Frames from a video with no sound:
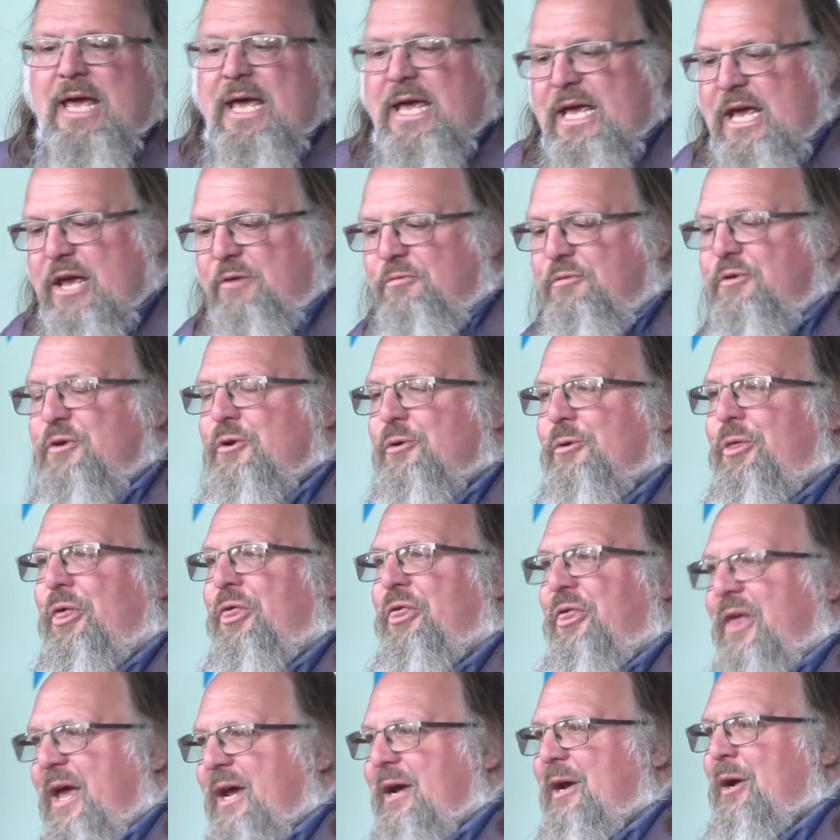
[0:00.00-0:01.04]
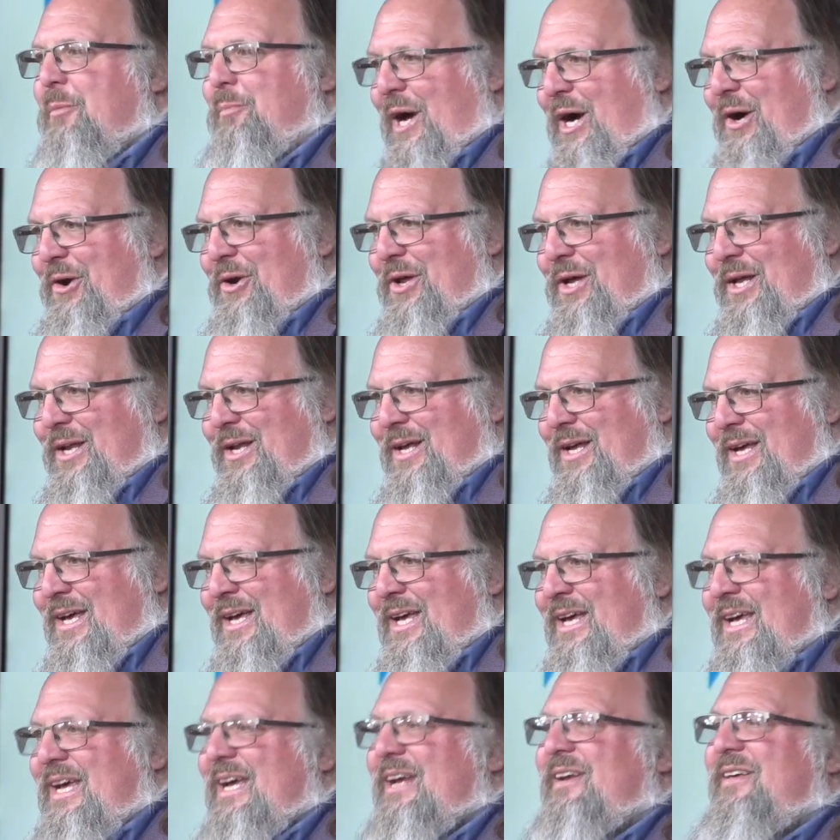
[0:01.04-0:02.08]
If you think about it,
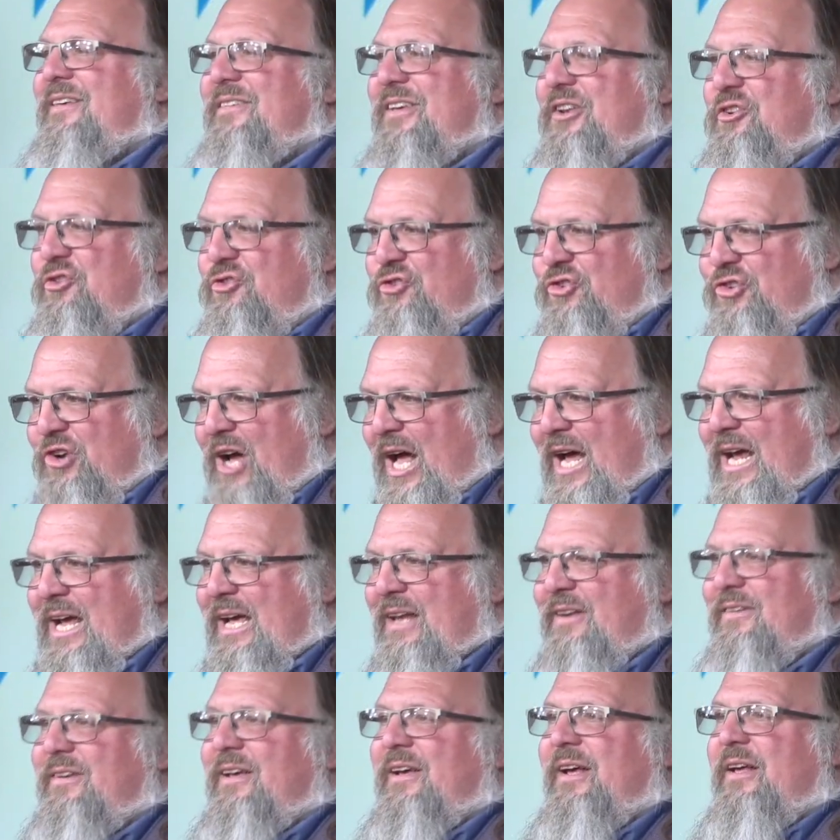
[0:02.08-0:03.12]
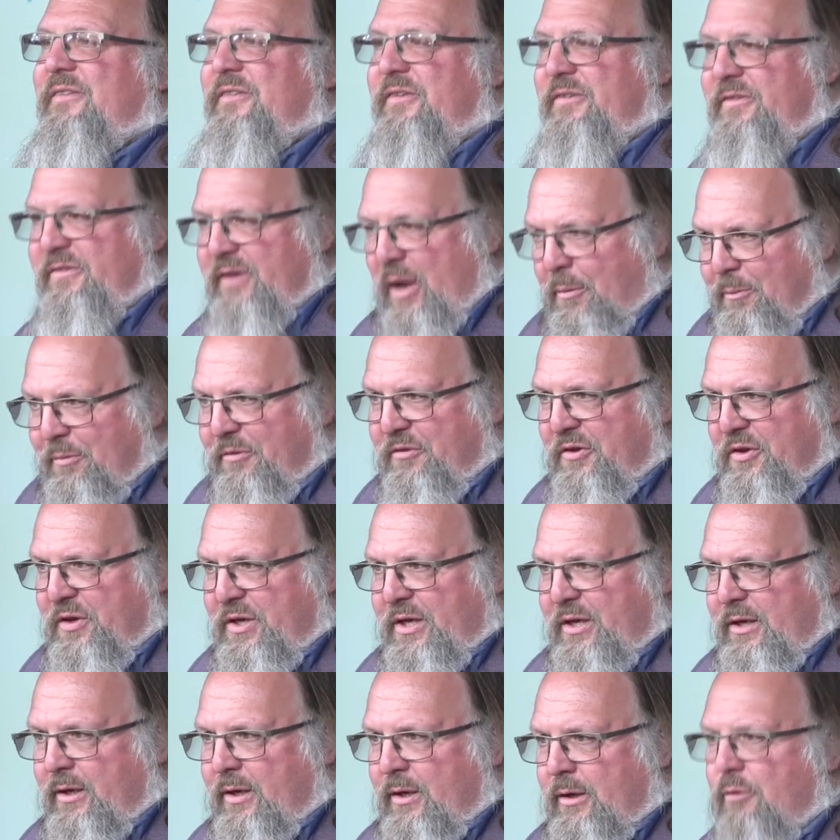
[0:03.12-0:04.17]
it is a giant
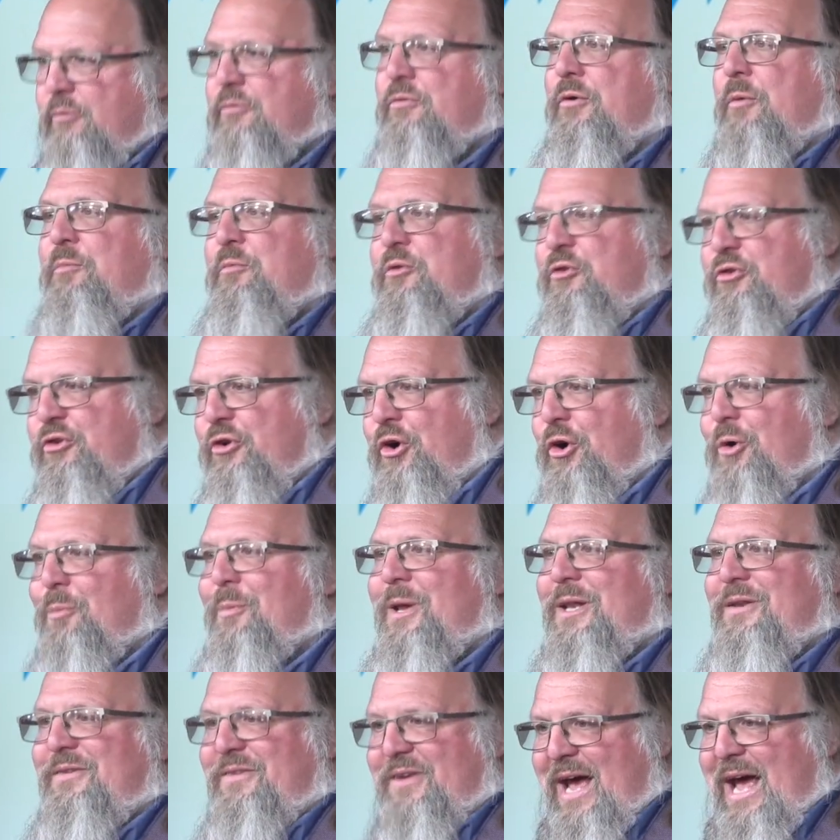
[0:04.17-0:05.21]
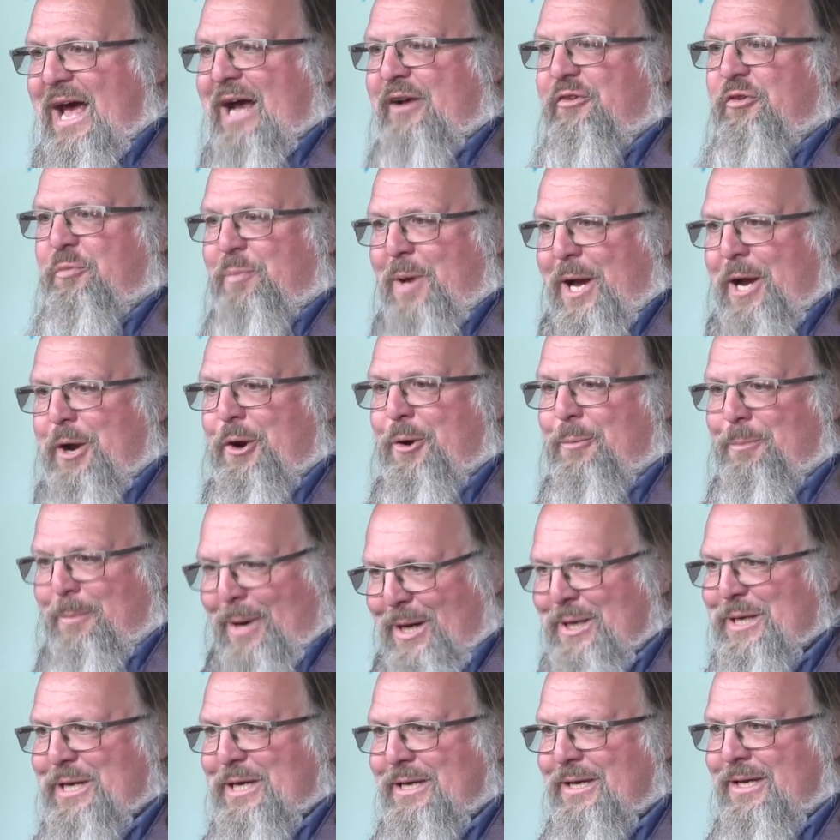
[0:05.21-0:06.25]
subsidy from German taxpayer
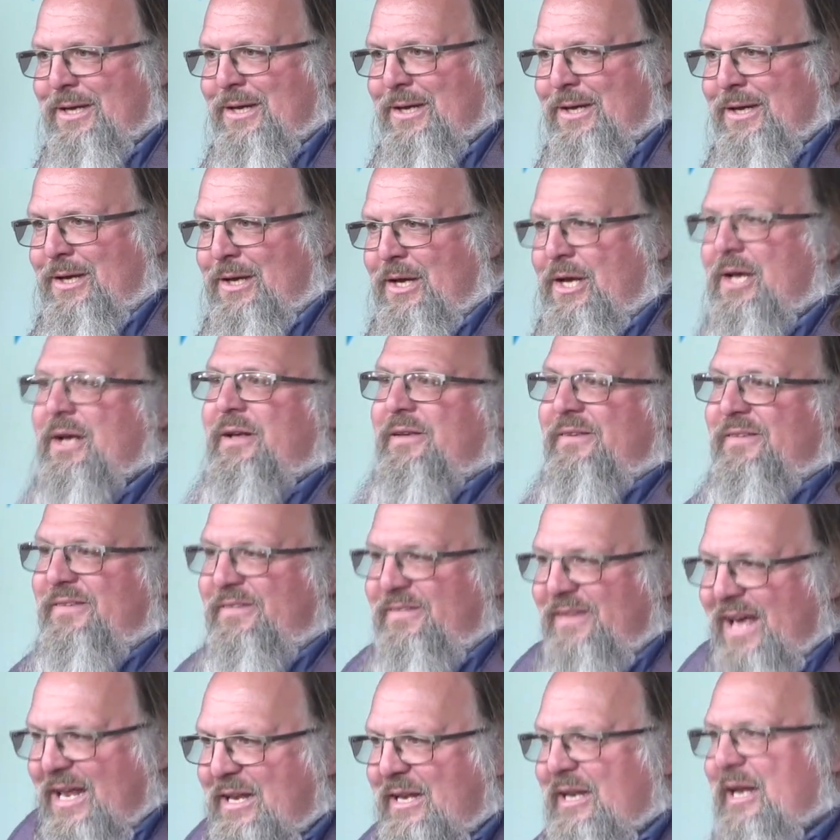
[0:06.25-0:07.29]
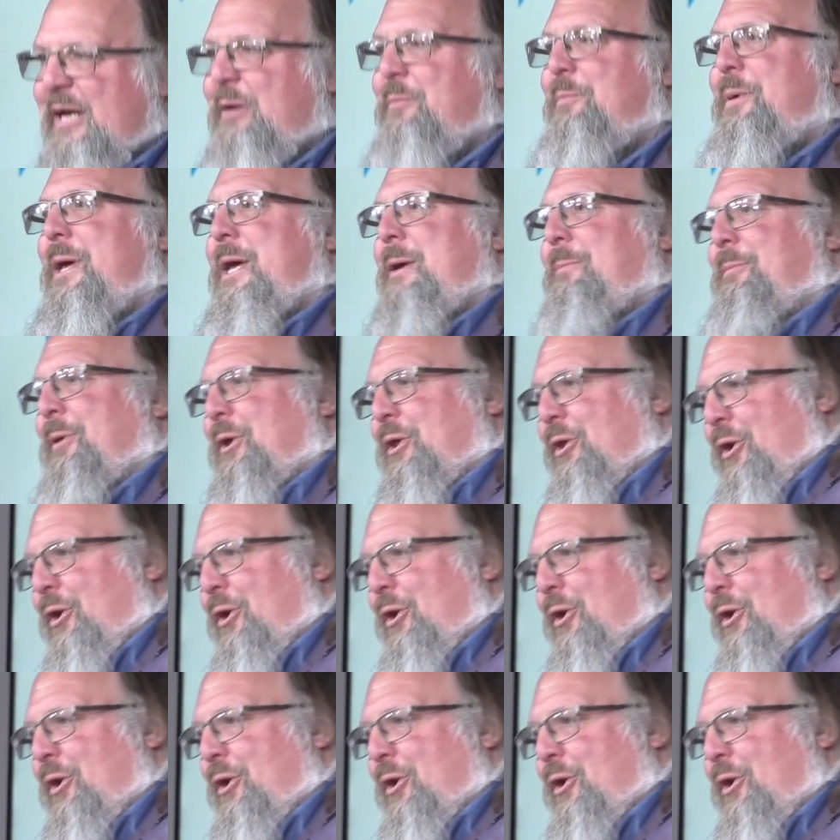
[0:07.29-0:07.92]
money sending people